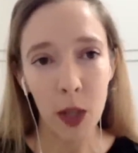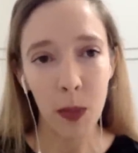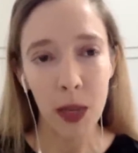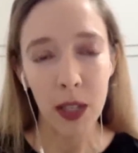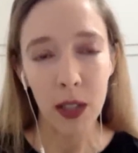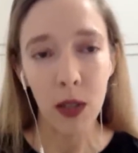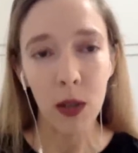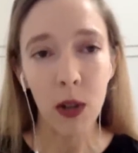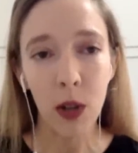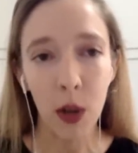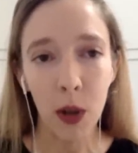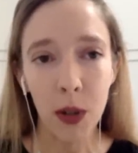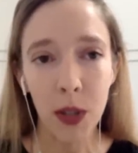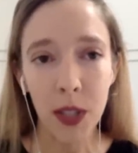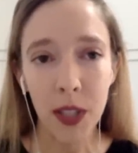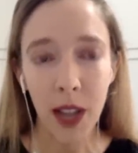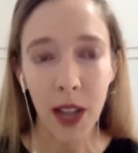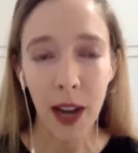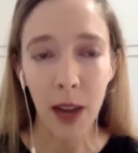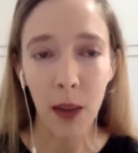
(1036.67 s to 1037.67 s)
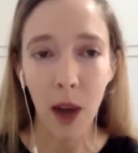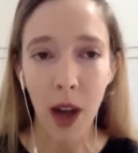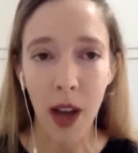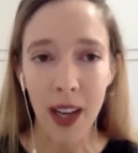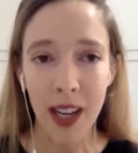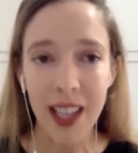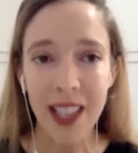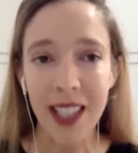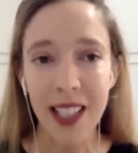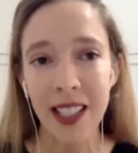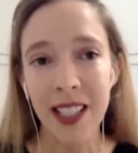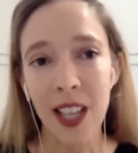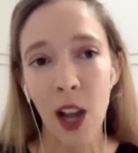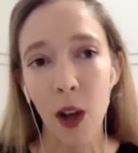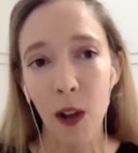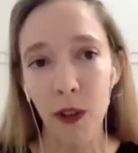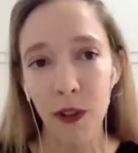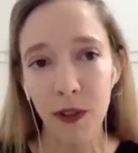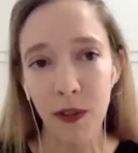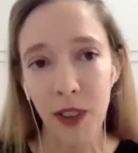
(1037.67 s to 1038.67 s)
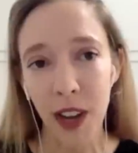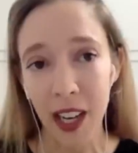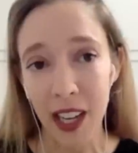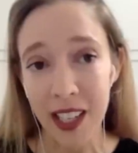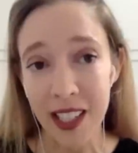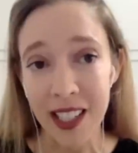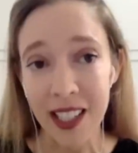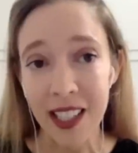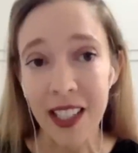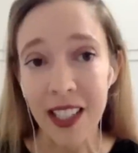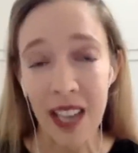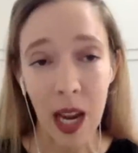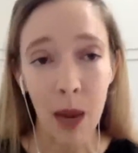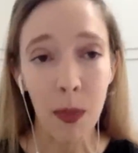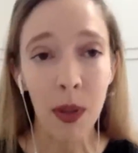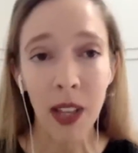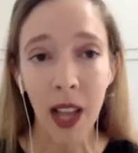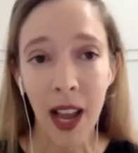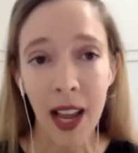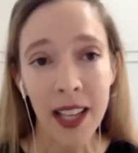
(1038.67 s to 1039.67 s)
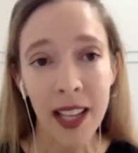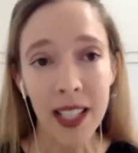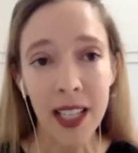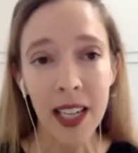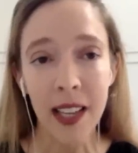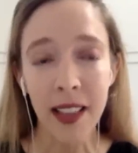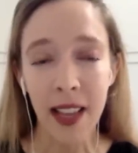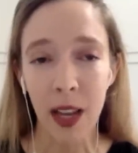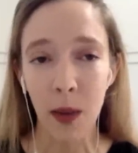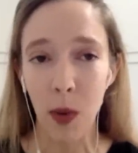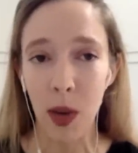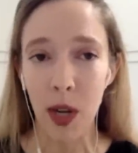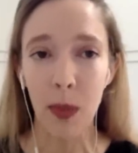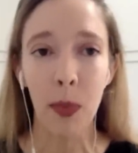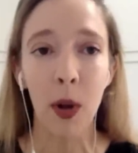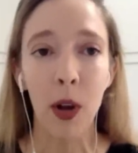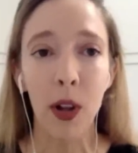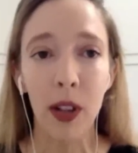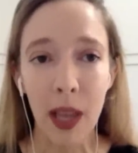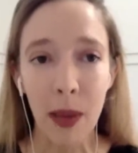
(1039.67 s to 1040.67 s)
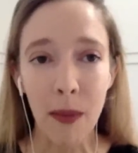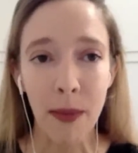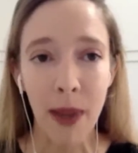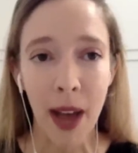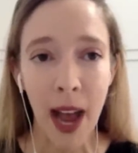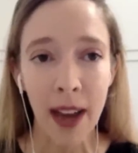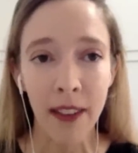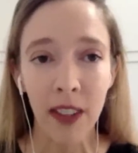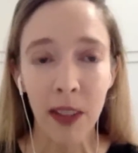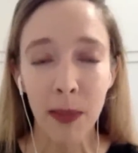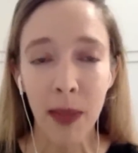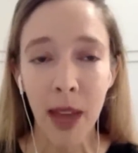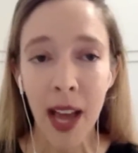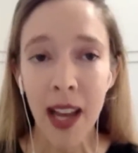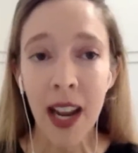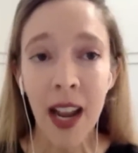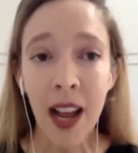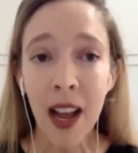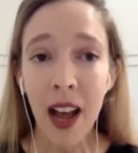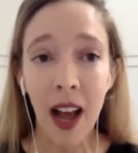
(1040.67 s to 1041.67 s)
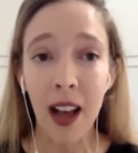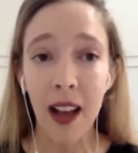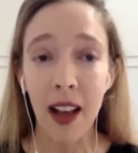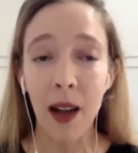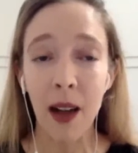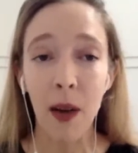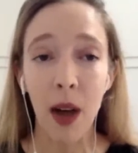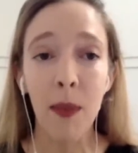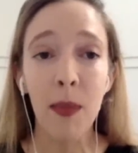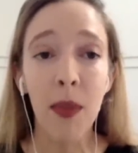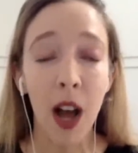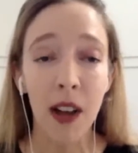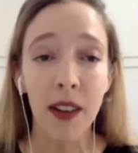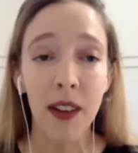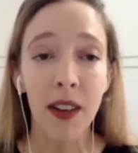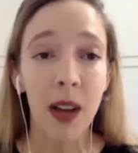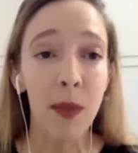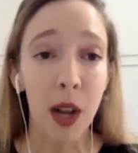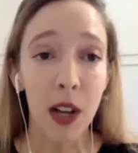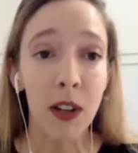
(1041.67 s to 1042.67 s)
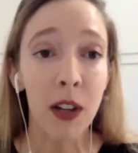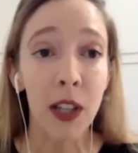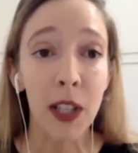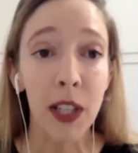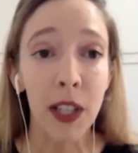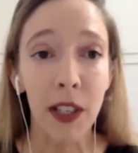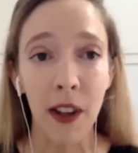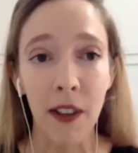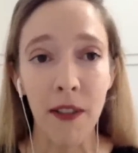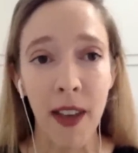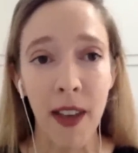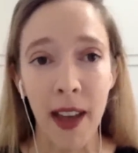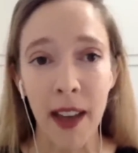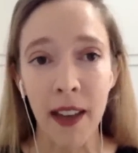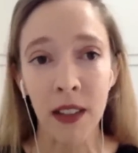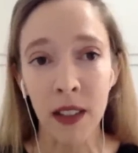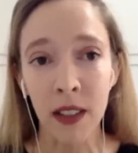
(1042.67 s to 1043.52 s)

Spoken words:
being too close to Taiwan is itself very destabilizing and they want to pull him back from that? I'm not clear on that.